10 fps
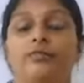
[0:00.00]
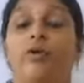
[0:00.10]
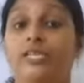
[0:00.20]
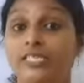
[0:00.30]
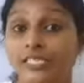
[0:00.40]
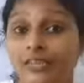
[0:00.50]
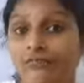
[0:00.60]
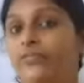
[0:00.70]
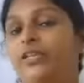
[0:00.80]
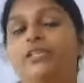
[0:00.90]
What is a
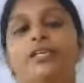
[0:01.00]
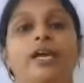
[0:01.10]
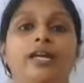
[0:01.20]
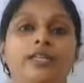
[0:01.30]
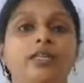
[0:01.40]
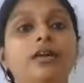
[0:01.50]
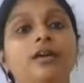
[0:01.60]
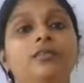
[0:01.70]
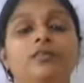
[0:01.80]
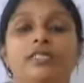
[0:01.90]
wind and
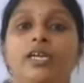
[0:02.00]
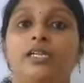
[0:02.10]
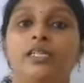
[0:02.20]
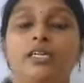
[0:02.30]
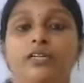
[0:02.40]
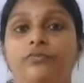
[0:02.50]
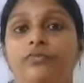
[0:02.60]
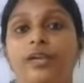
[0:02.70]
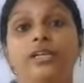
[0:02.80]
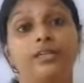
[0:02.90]
which are the
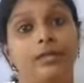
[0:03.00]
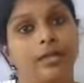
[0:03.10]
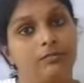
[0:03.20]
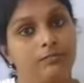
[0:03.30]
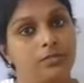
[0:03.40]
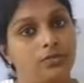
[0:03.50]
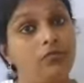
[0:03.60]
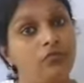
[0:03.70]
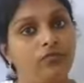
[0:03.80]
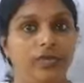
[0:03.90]
different types
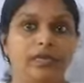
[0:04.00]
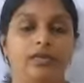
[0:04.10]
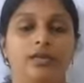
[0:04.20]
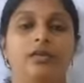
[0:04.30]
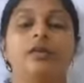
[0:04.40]
of wind.